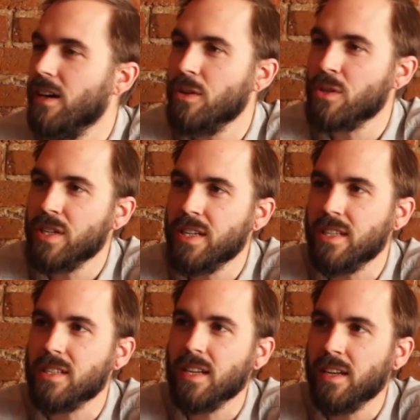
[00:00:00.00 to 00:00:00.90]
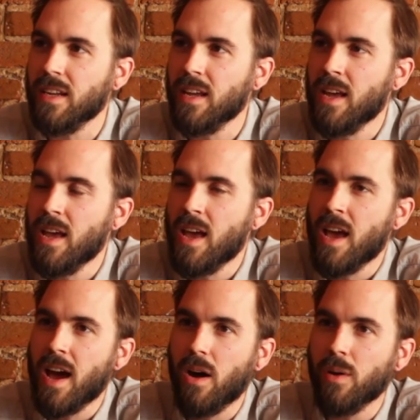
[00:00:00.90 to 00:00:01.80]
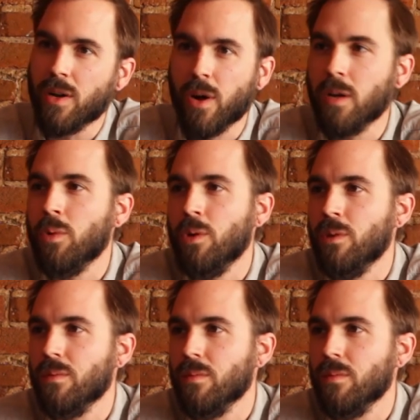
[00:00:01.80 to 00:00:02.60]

other cities and how incredible